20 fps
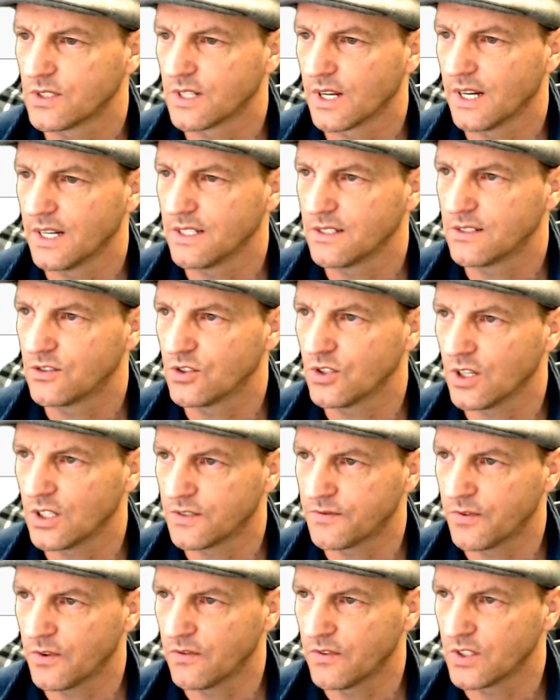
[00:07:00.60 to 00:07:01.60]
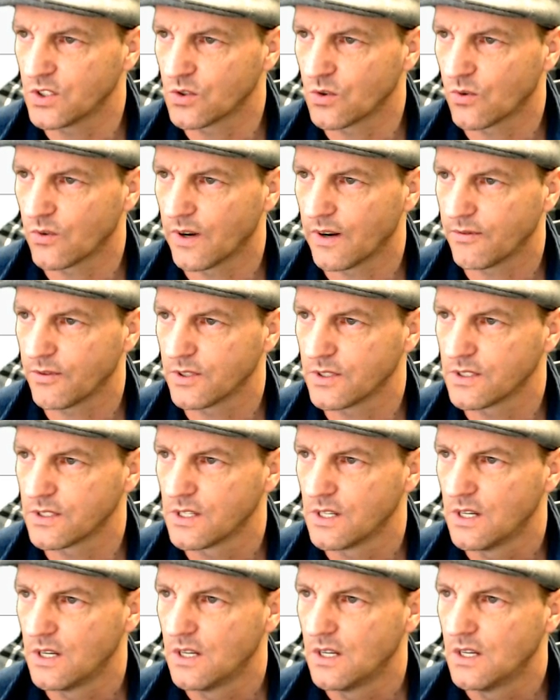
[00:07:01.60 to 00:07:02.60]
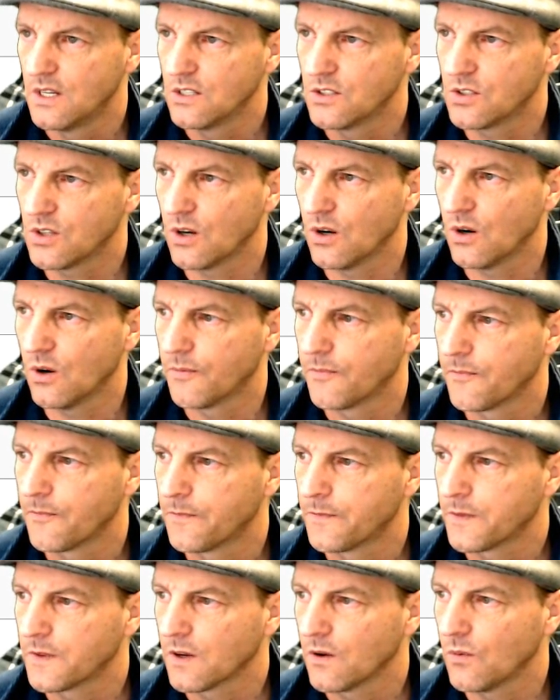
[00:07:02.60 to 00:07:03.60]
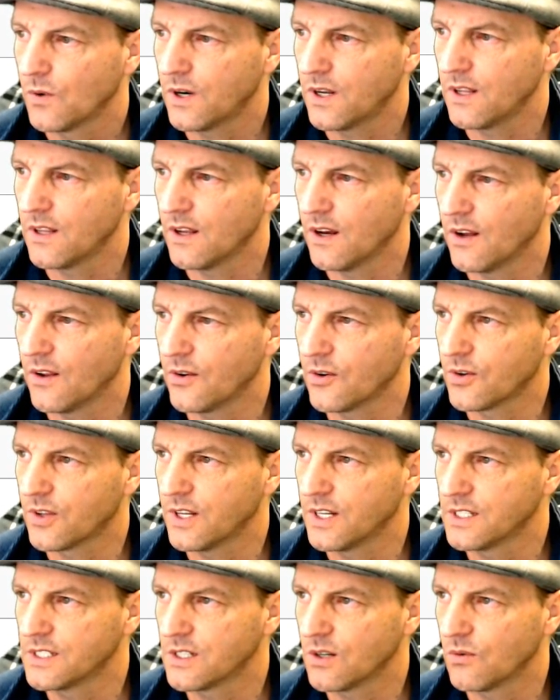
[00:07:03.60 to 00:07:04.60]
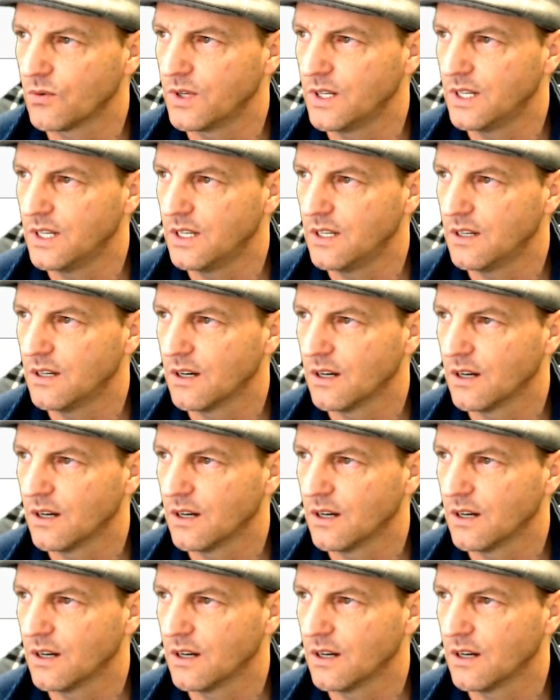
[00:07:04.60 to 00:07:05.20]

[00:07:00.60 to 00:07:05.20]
guys, just for visual reference. So one of the other things that we